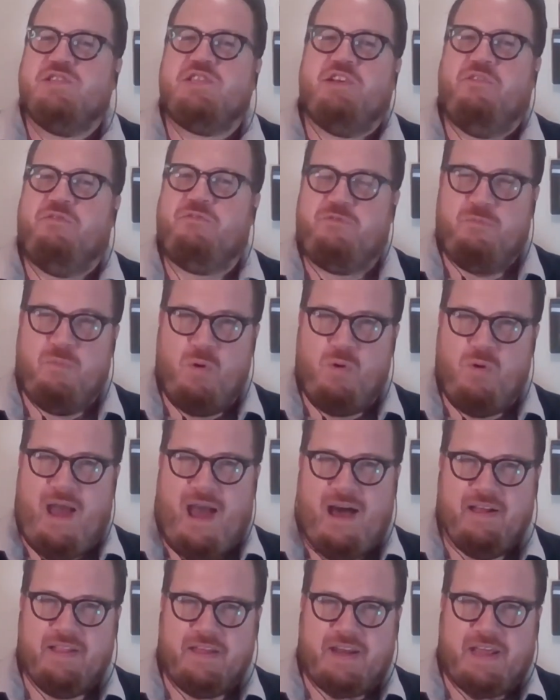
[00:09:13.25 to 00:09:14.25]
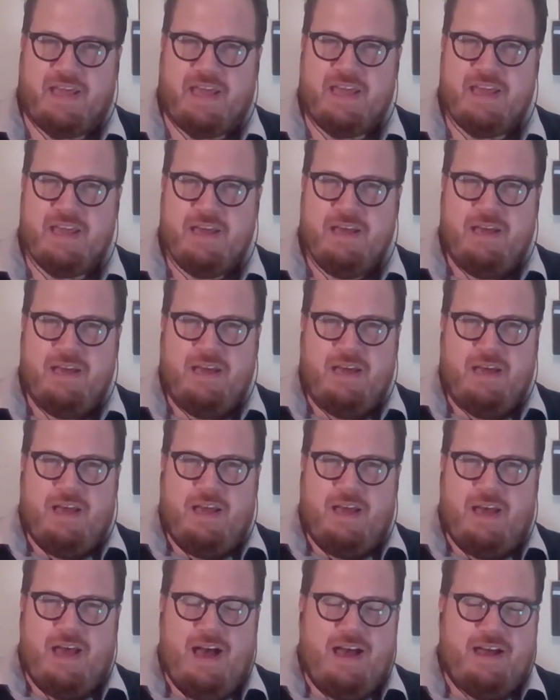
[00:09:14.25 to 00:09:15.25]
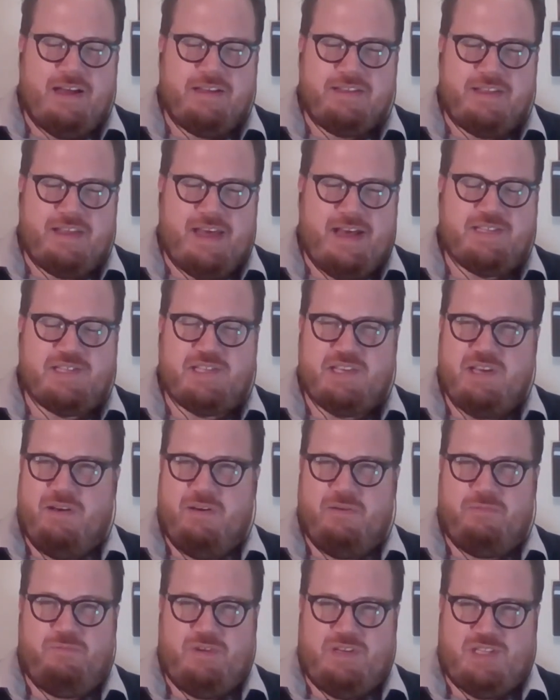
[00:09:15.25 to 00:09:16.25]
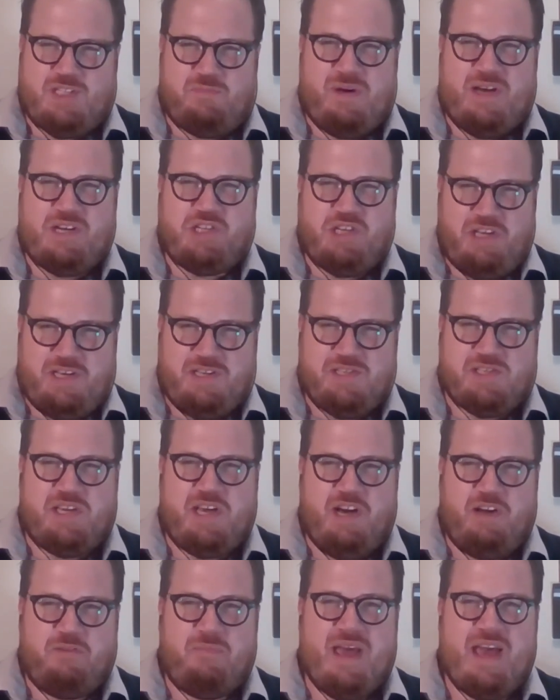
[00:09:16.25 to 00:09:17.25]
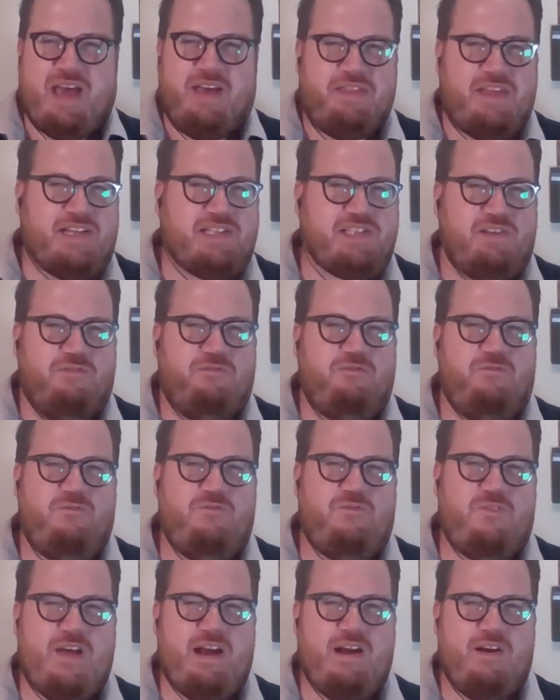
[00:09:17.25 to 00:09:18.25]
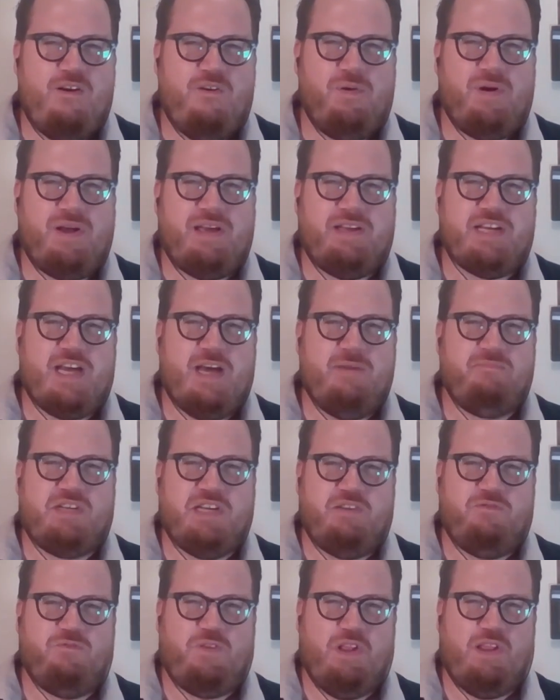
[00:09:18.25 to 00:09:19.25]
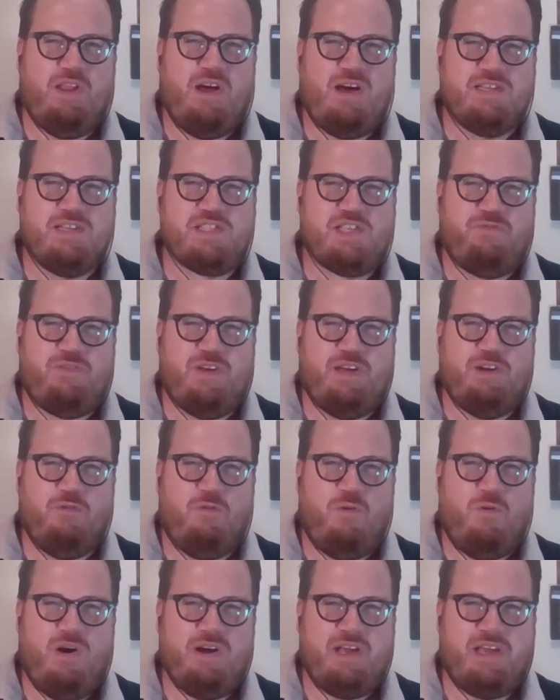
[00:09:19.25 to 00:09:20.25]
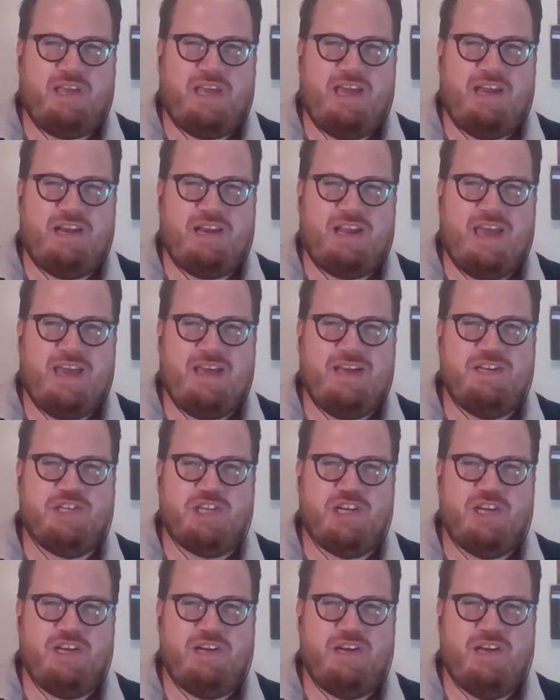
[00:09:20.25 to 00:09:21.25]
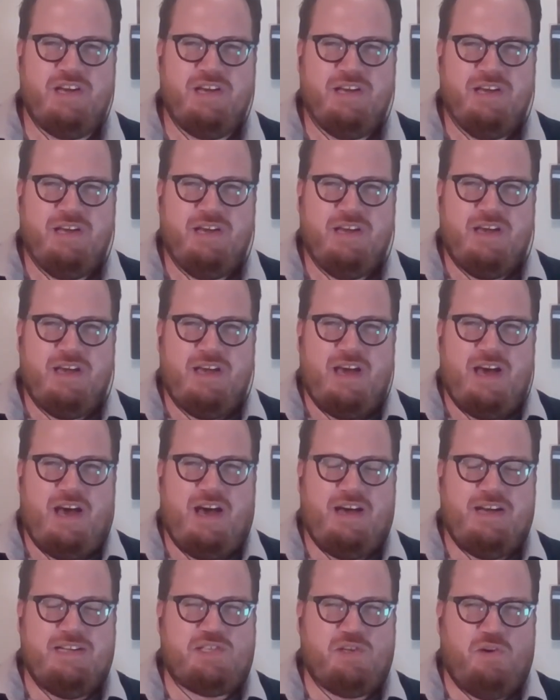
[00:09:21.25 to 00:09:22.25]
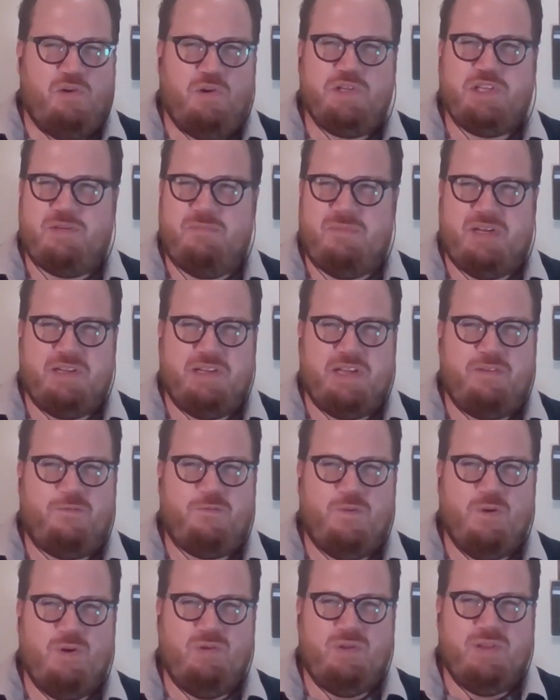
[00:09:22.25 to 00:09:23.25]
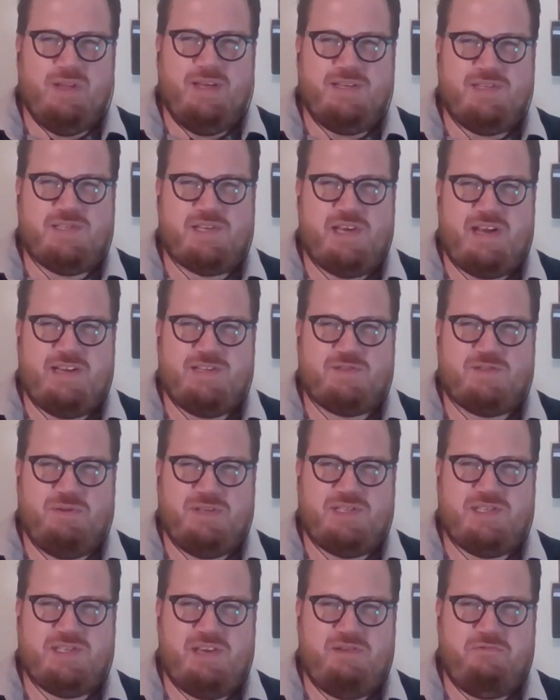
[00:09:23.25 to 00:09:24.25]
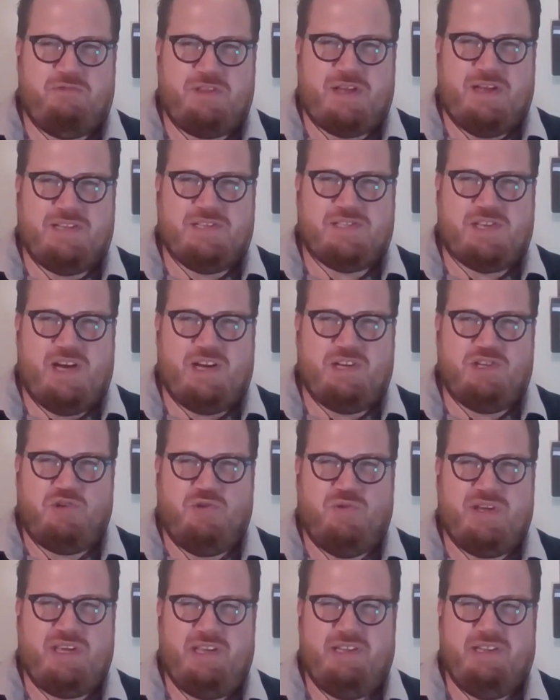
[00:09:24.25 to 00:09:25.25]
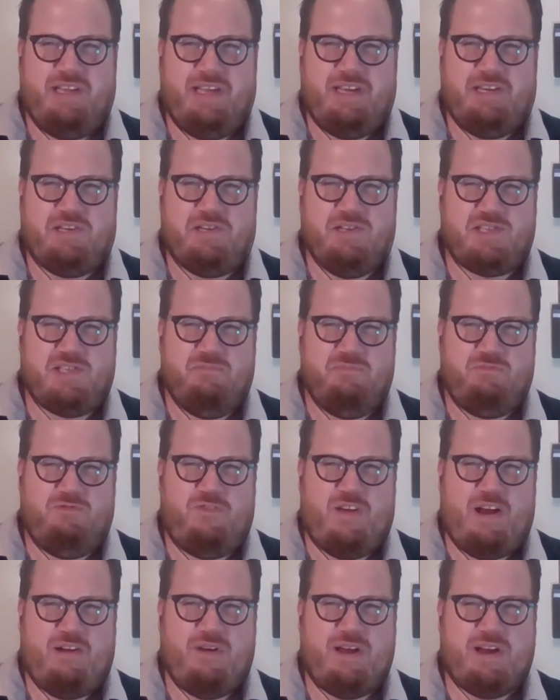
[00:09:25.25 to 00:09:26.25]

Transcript: of morality. And that's, especially as a young man, that's a very tempting philosophy to want to engage in. It's ultimately fruitless, and as we see with Alessandro, it can lead to some very